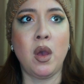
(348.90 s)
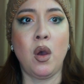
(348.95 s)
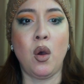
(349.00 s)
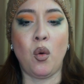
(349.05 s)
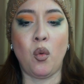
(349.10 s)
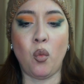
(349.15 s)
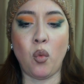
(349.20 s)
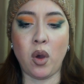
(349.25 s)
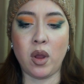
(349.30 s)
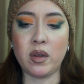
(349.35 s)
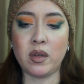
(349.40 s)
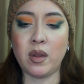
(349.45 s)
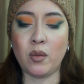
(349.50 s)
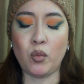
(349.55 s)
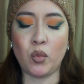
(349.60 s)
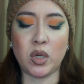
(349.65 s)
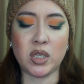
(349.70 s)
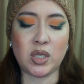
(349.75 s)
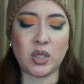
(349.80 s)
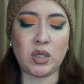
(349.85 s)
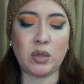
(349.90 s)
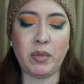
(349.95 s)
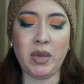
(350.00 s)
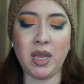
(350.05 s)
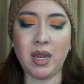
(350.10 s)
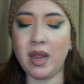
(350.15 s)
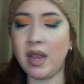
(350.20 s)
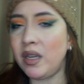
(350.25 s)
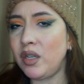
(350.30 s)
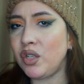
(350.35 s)
One was to be
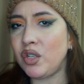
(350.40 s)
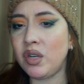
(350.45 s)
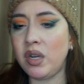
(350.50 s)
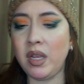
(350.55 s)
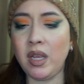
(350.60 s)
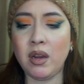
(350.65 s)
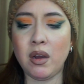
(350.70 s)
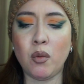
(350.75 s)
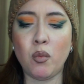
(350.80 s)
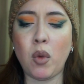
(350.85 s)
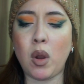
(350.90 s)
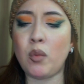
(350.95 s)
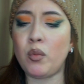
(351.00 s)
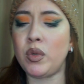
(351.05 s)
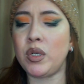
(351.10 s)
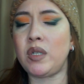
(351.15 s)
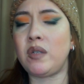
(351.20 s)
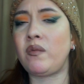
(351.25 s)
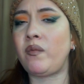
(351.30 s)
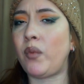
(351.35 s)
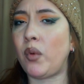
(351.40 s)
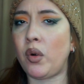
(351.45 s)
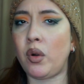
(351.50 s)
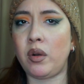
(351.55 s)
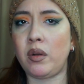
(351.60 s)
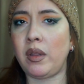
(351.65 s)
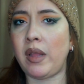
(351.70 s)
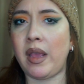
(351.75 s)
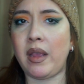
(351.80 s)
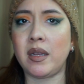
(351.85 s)
an engineer, and one was
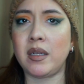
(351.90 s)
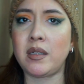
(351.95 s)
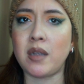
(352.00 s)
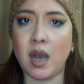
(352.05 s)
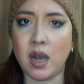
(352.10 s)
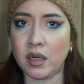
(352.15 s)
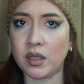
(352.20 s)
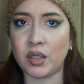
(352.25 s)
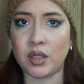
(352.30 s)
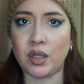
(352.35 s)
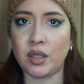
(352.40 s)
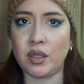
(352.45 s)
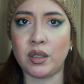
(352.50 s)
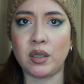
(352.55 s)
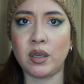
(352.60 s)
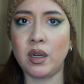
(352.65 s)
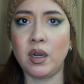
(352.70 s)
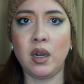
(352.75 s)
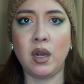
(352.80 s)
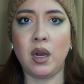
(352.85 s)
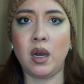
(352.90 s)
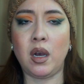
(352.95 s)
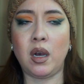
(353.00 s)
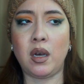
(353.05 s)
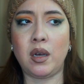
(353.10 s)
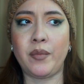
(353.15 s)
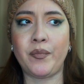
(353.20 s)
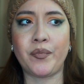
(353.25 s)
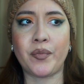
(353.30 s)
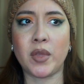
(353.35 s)
for like a doctor,
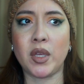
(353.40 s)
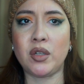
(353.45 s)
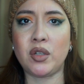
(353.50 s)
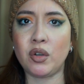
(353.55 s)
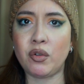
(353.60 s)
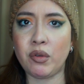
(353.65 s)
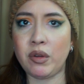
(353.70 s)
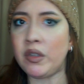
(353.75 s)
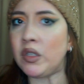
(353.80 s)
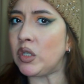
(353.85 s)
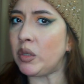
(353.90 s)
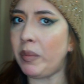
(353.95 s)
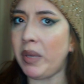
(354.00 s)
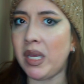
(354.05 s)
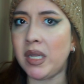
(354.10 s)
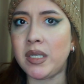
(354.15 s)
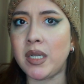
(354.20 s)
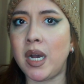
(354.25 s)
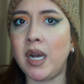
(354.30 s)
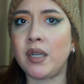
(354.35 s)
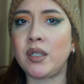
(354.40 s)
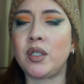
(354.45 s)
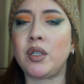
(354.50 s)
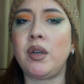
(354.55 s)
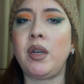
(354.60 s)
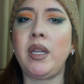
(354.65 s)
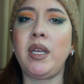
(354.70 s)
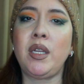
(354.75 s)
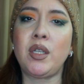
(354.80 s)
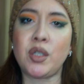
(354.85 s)
a degree to be a doctor,
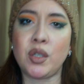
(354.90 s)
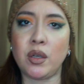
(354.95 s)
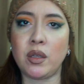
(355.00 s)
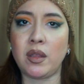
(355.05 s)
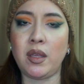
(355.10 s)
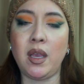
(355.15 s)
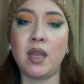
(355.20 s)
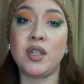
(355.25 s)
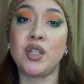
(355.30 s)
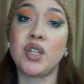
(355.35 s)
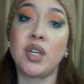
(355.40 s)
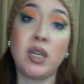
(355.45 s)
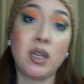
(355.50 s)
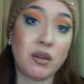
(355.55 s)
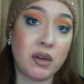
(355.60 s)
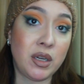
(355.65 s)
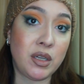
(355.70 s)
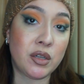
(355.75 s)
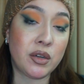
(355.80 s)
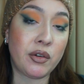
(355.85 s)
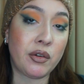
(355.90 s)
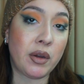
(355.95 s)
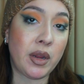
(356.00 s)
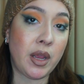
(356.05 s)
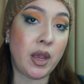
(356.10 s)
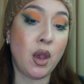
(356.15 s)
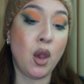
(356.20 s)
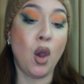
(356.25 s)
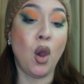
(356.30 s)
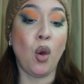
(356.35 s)
and he took the engineering degree,
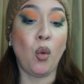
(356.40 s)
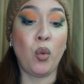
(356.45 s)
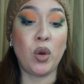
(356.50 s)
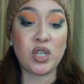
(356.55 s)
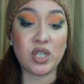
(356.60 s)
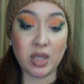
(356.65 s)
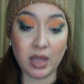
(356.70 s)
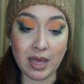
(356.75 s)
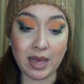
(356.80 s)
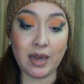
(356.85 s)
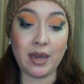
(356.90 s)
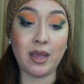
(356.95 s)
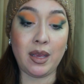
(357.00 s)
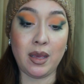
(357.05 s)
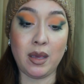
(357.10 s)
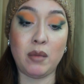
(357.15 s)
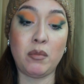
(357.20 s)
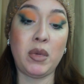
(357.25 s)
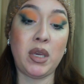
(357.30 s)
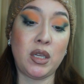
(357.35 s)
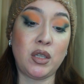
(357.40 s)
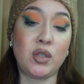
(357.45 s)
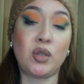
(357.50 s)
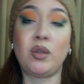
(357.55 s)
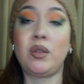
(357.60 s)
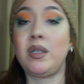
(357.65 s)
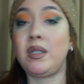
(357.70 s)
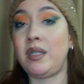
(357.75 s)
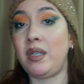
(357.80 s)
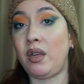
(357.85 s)
which led him into
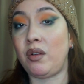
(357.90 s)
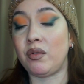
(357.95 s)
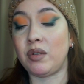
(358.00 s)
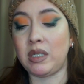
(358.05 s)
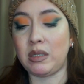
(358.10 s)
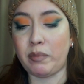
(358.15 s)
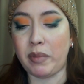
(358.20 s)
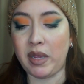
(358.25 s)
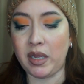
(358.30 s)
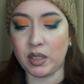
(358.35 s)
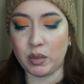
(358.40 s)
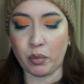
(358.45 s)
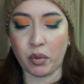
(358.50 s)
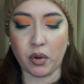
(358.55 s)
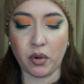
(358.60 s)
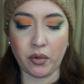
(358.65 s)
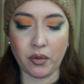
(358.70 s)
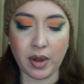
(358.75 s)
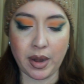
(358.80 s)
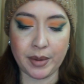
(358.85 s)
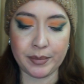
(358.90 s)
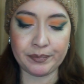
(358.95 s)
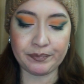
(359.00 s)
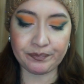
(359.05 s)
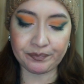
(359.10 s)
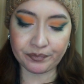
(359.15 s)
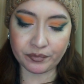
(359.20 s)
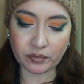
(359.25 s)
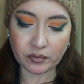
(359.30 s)
the secret space program.